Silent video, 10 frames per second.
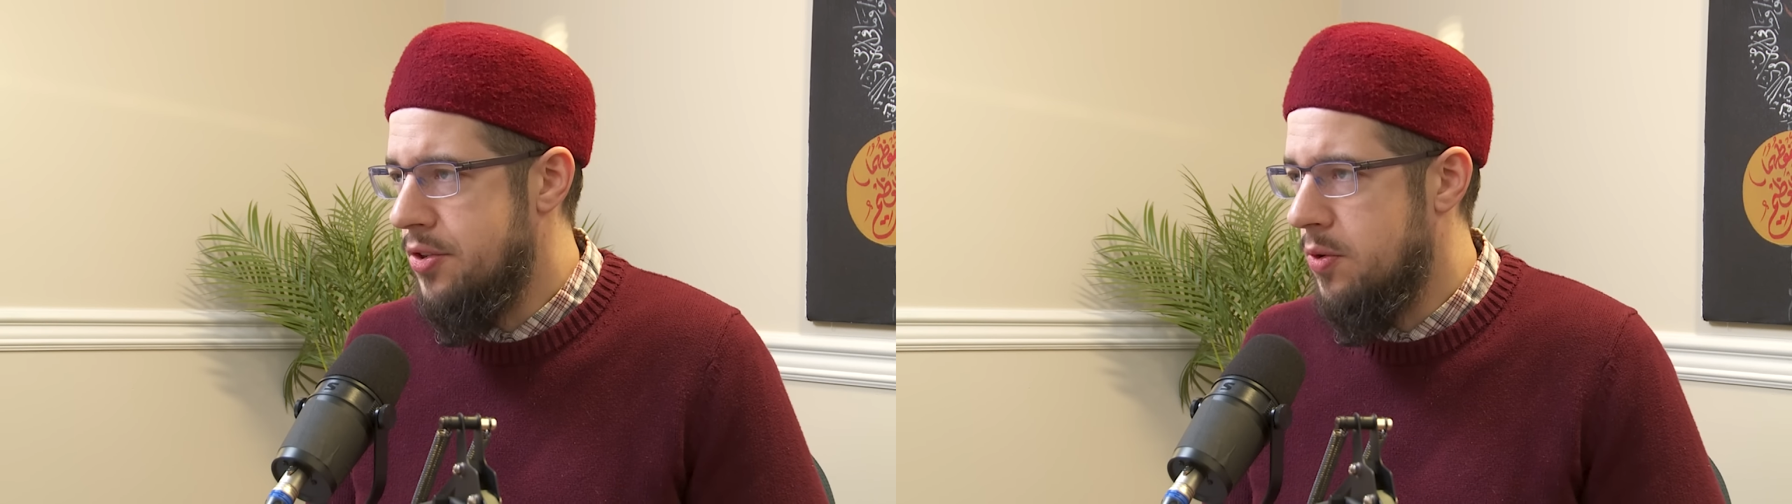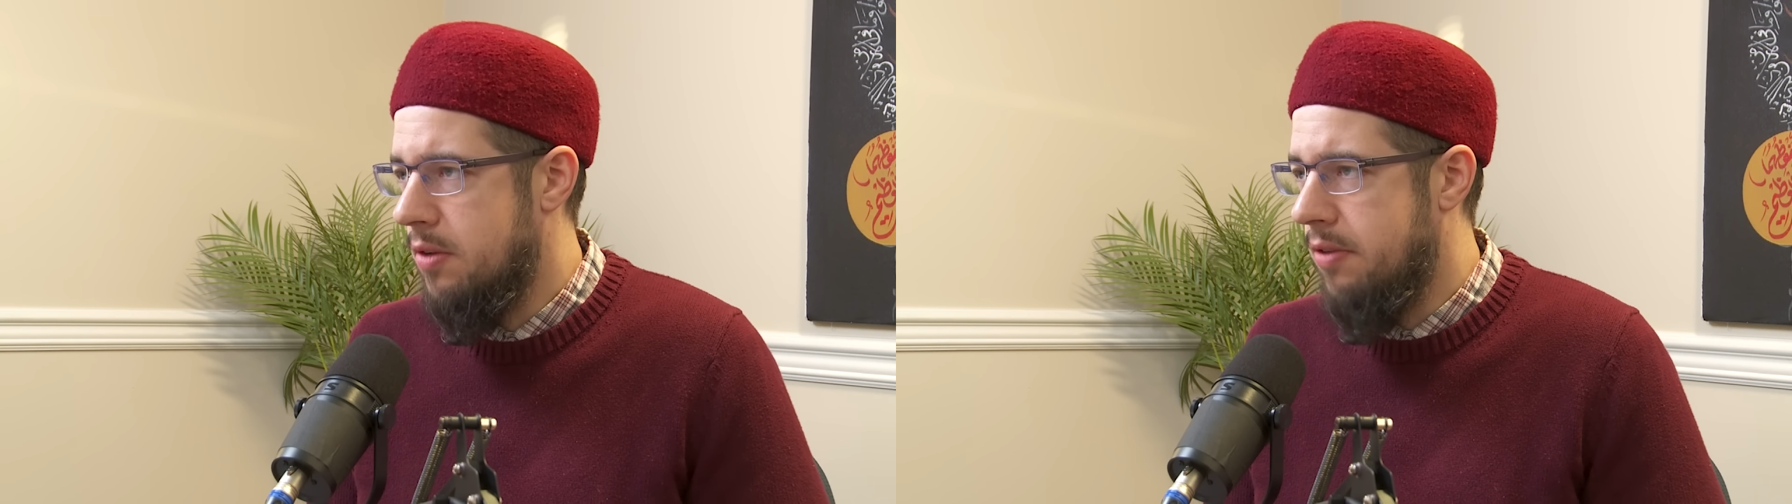
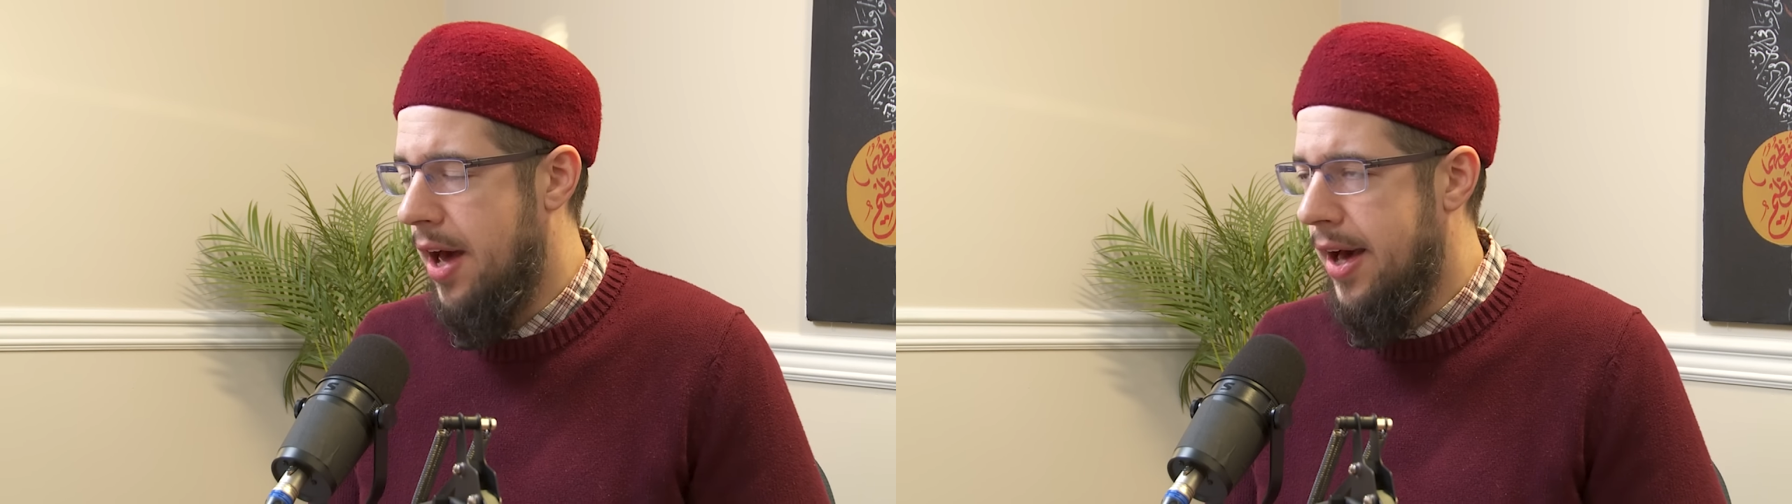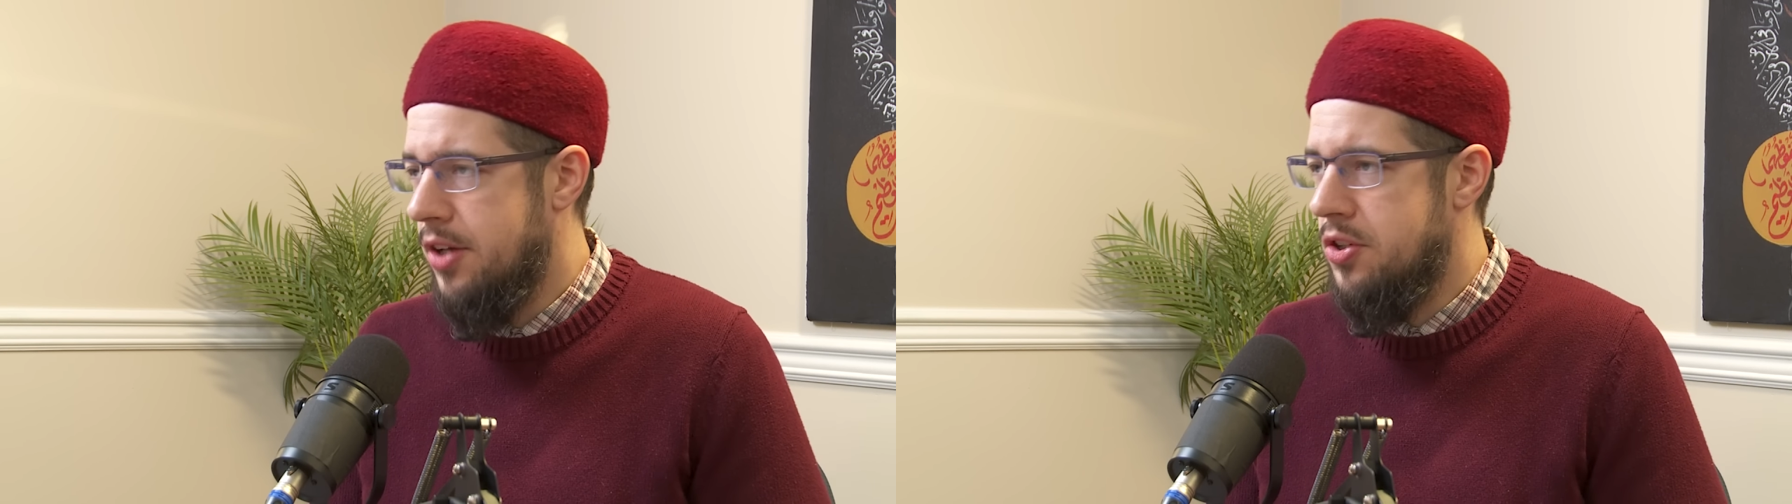sort of
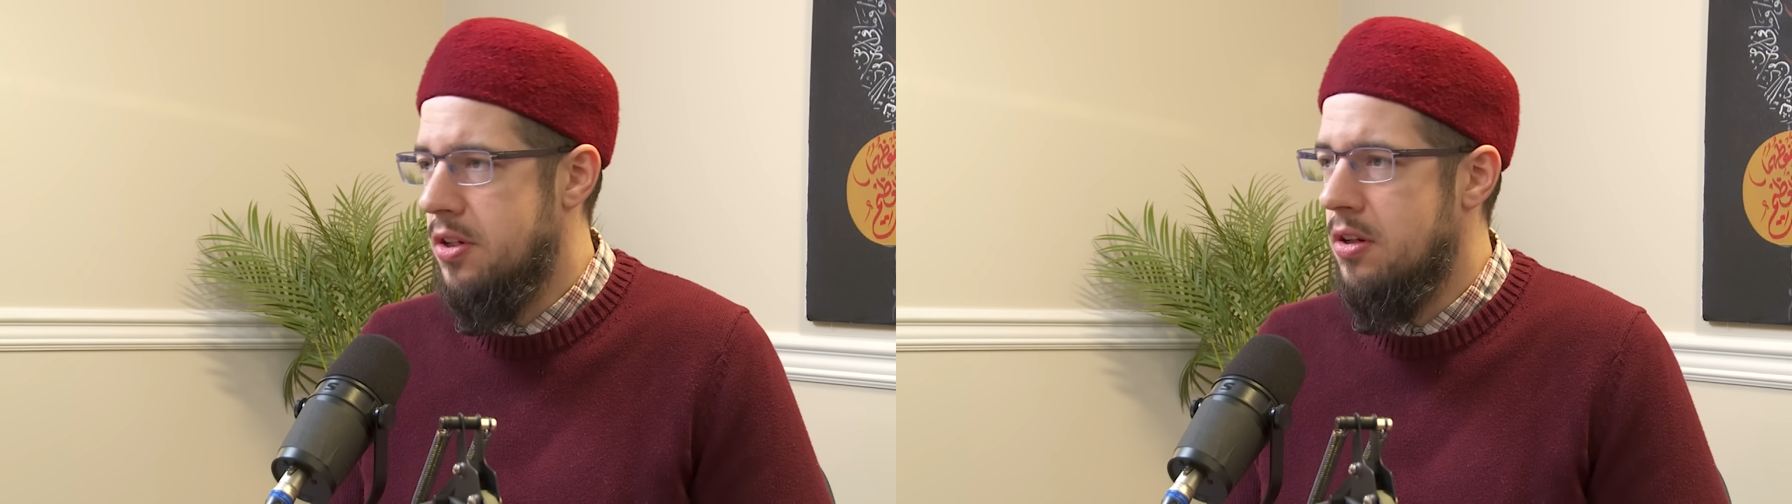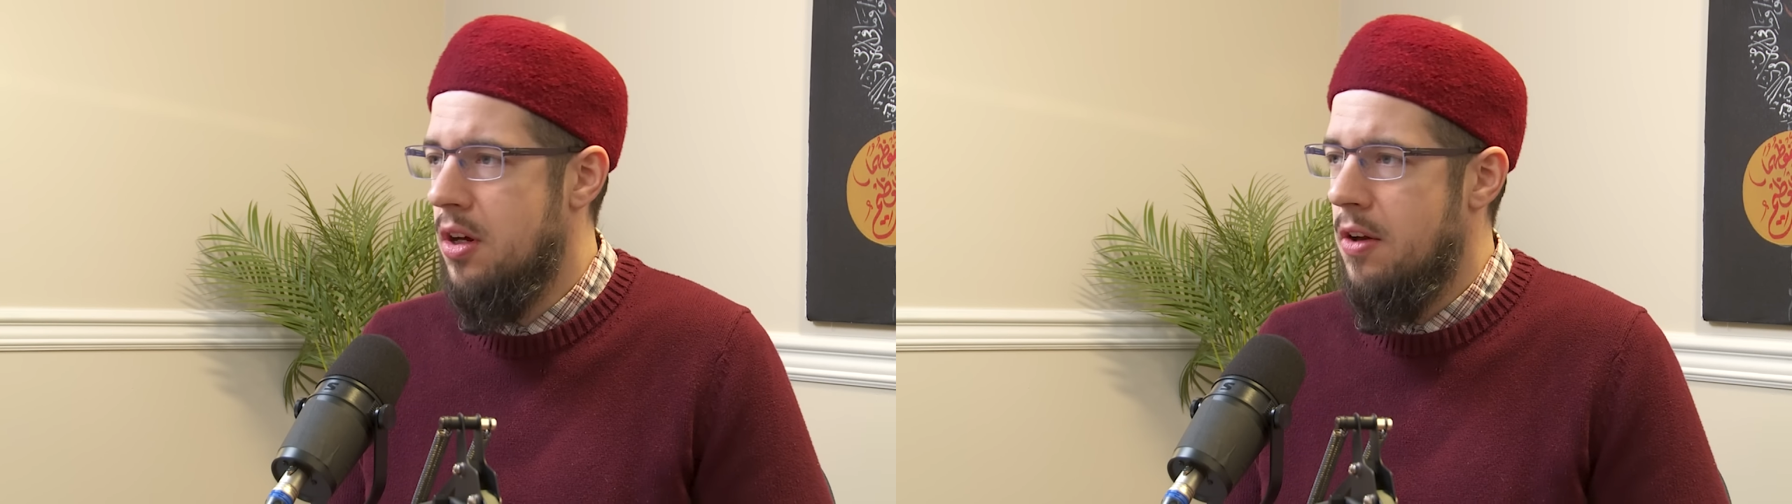action,